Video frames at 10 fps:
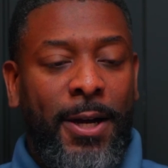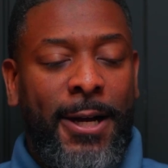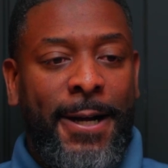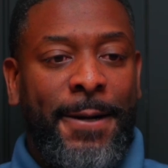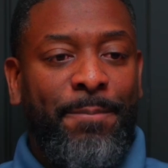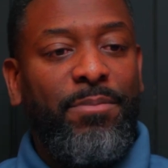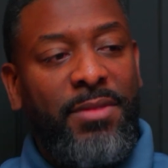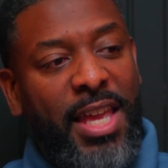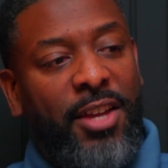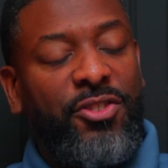I
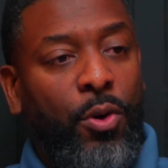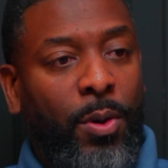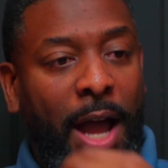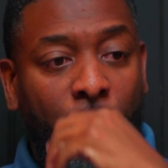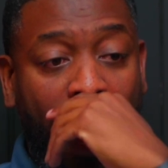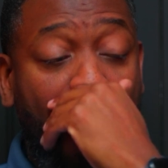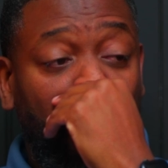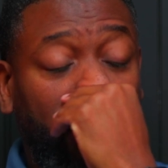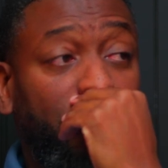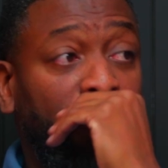
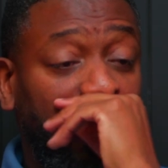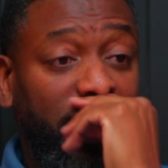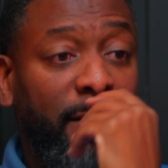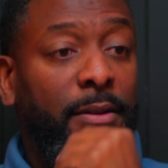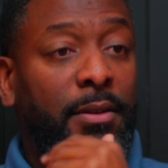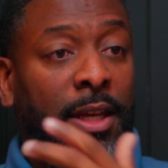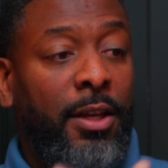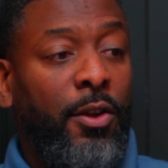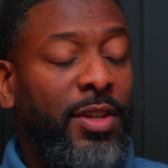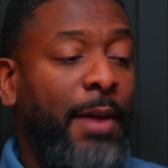wouldn't put any
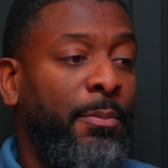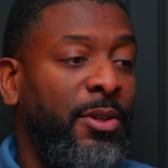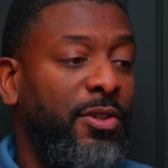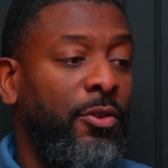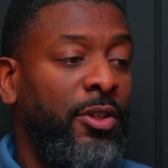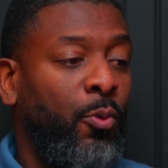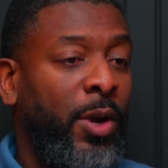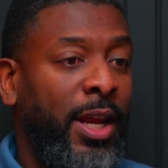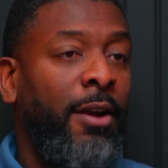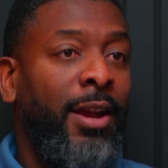of those type of materials in a
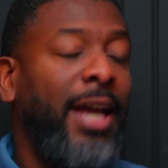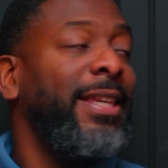wet area.